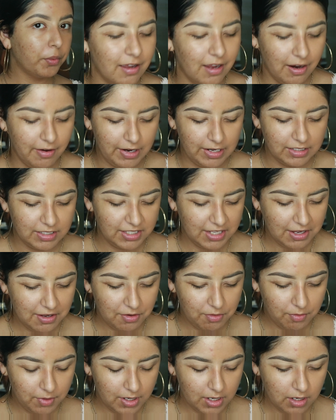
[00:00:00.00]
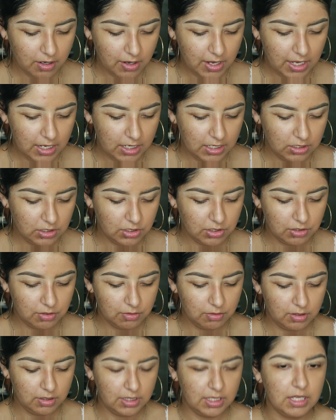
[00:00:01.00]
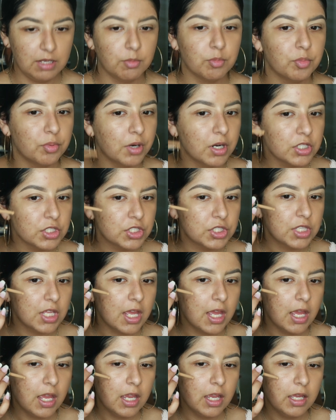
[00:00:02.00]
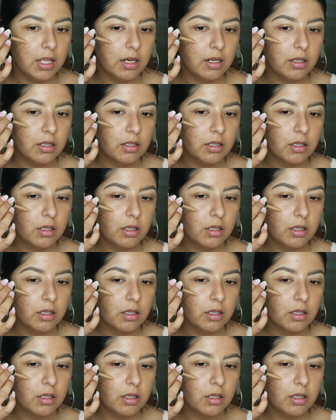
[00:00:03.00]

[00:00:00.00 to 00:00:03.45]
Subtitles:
All right, so we're gonna go ahead and do the brush side.